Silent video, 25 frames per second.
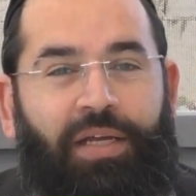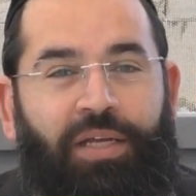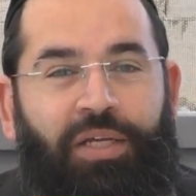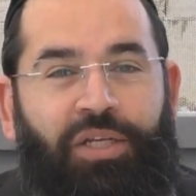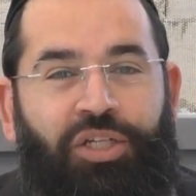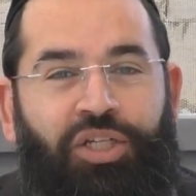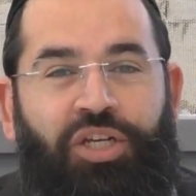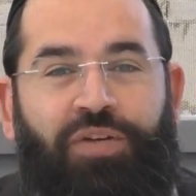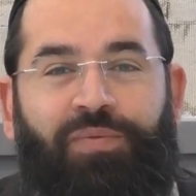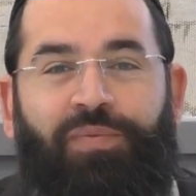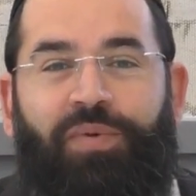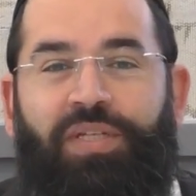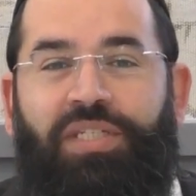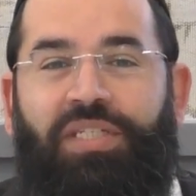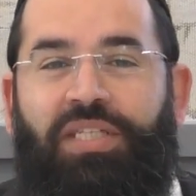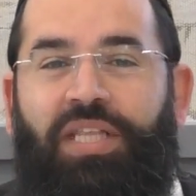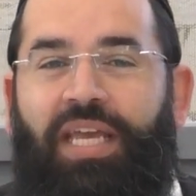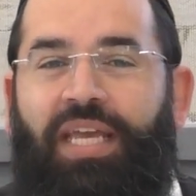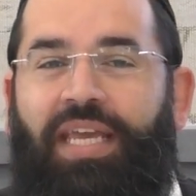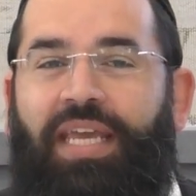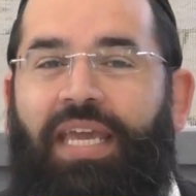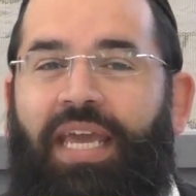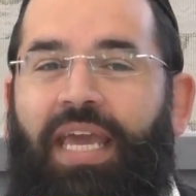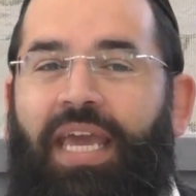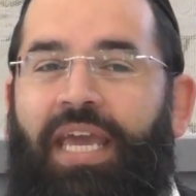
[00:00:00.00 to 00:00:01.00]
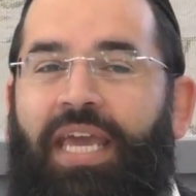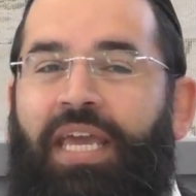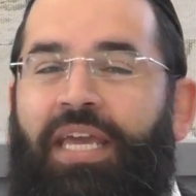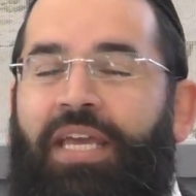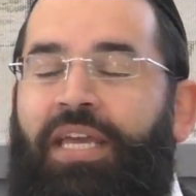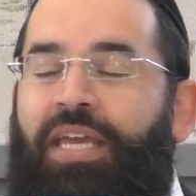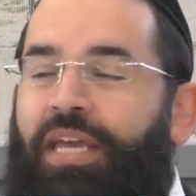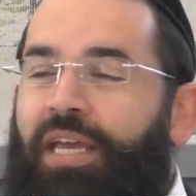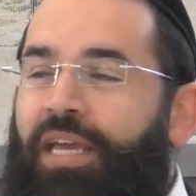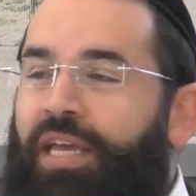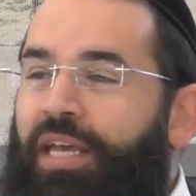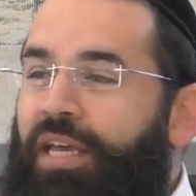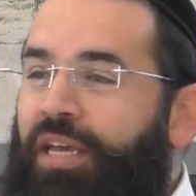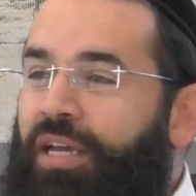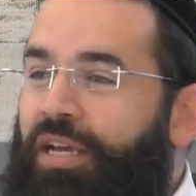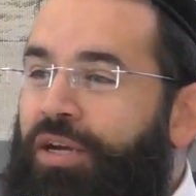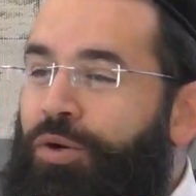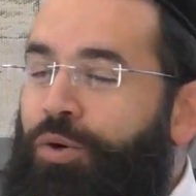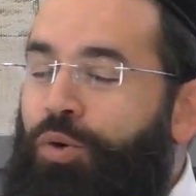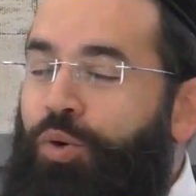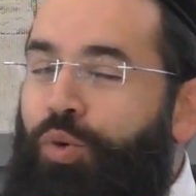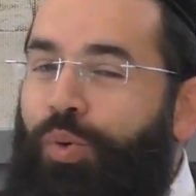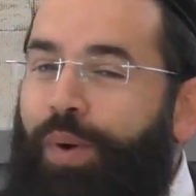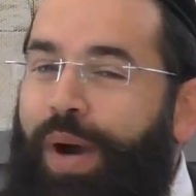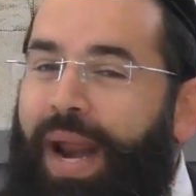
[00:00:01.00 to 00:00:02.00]
she was like a
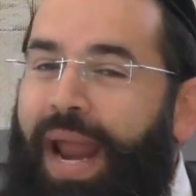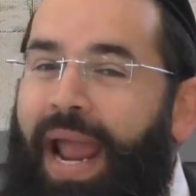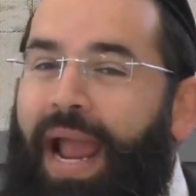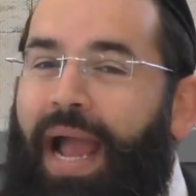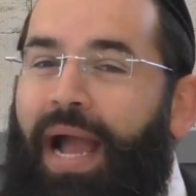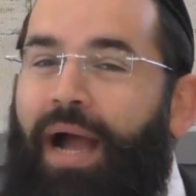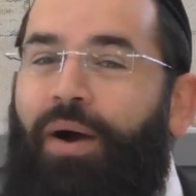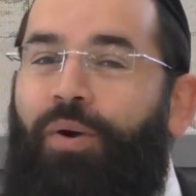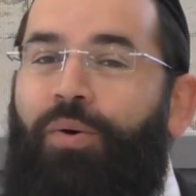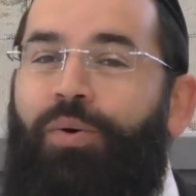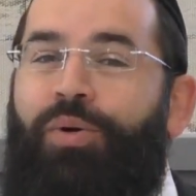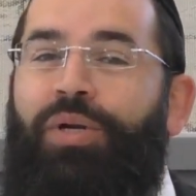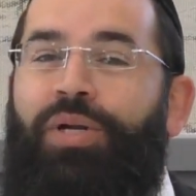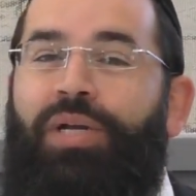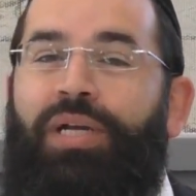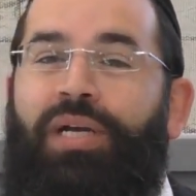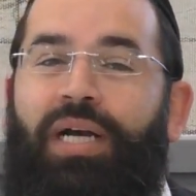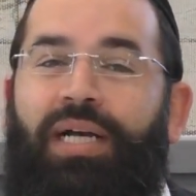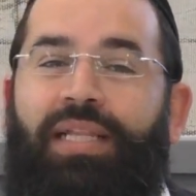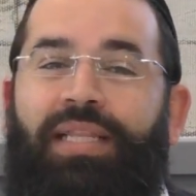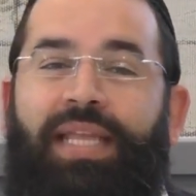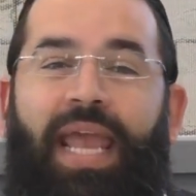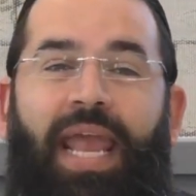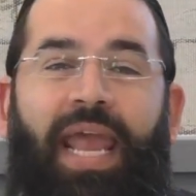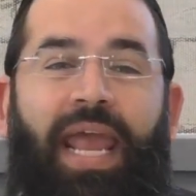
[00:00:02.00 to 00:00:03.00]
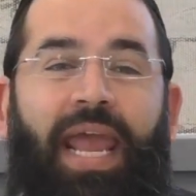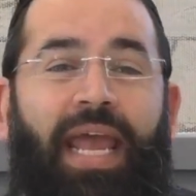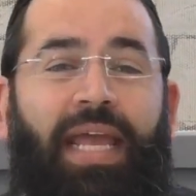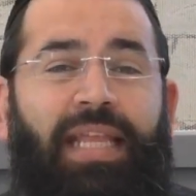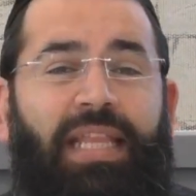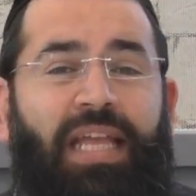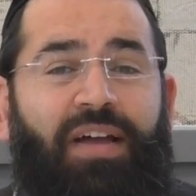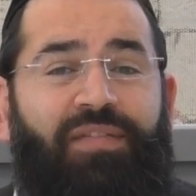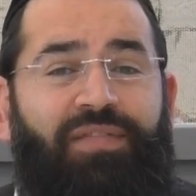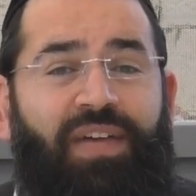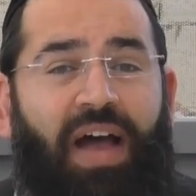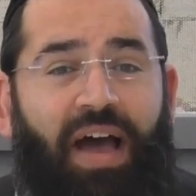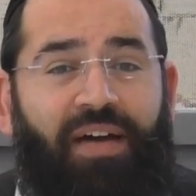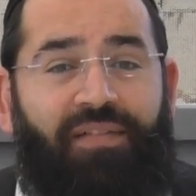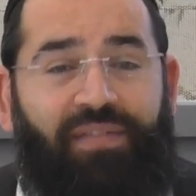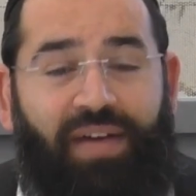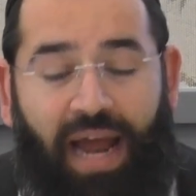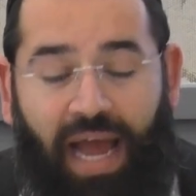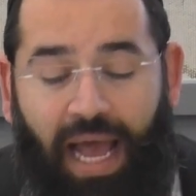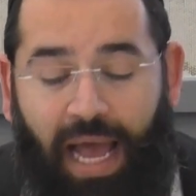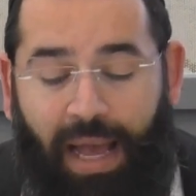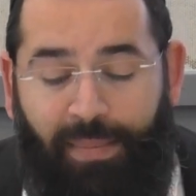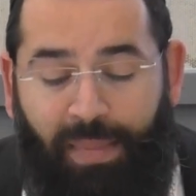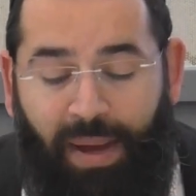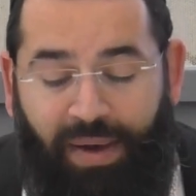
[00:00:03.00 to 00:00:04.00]
crown on the head of
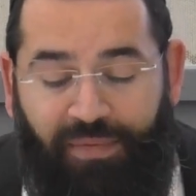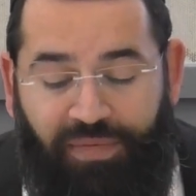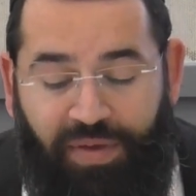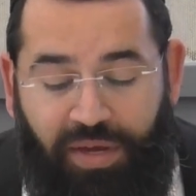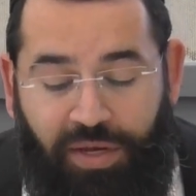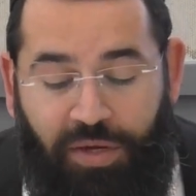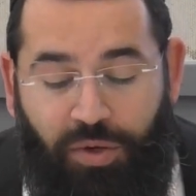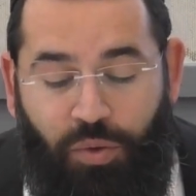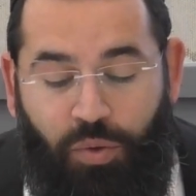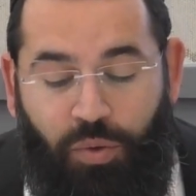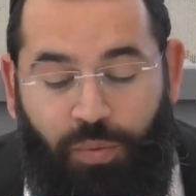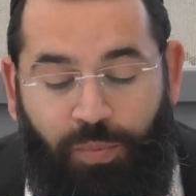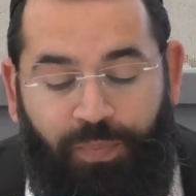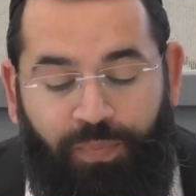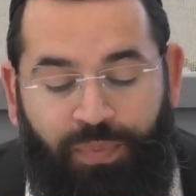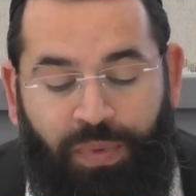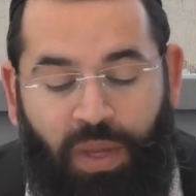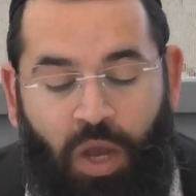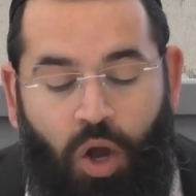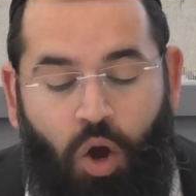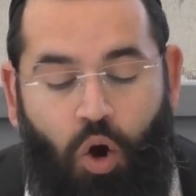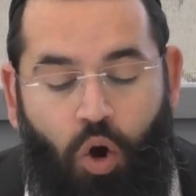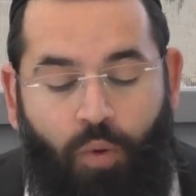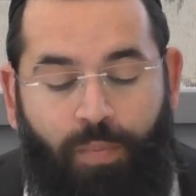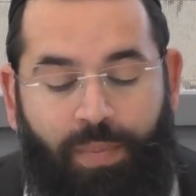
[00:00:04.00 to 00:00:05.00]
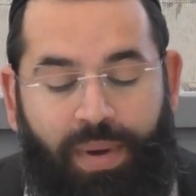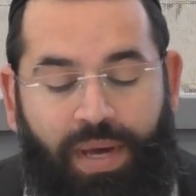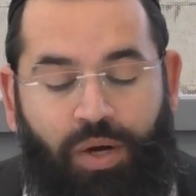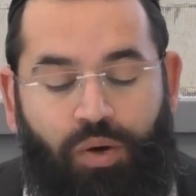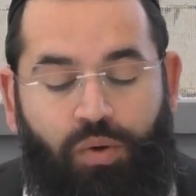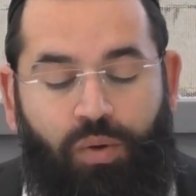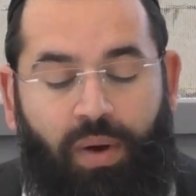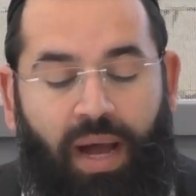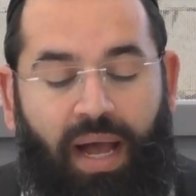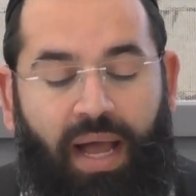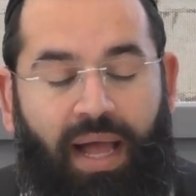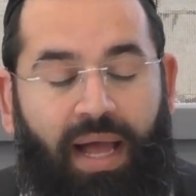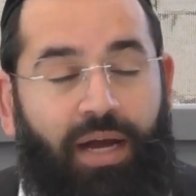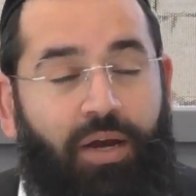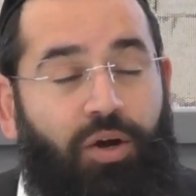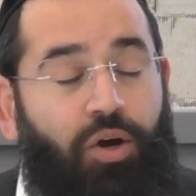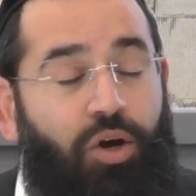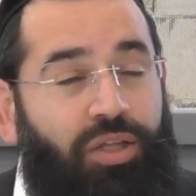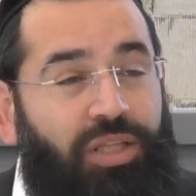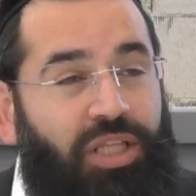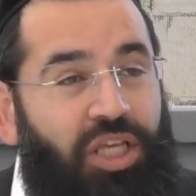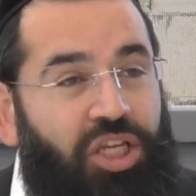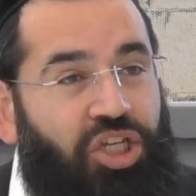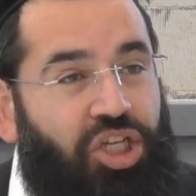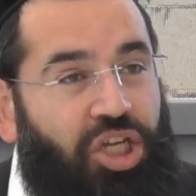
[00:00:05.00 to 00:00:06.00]
Avraham Avinu, uberuach
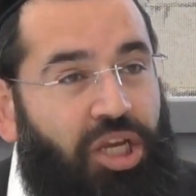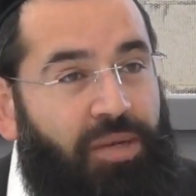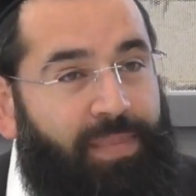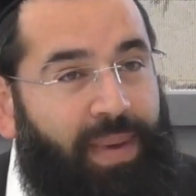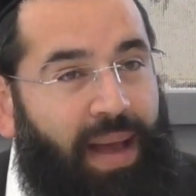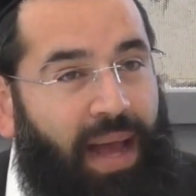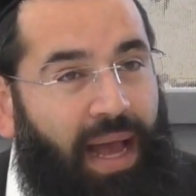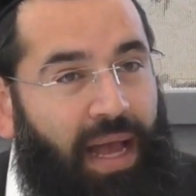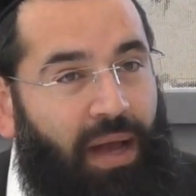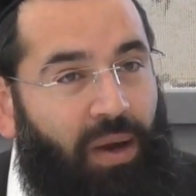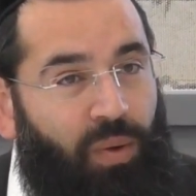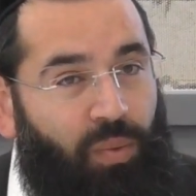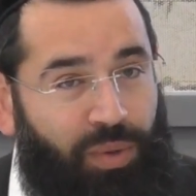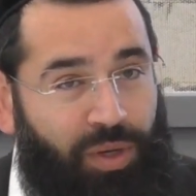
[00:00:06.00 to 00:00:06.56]
hakodesh sheba.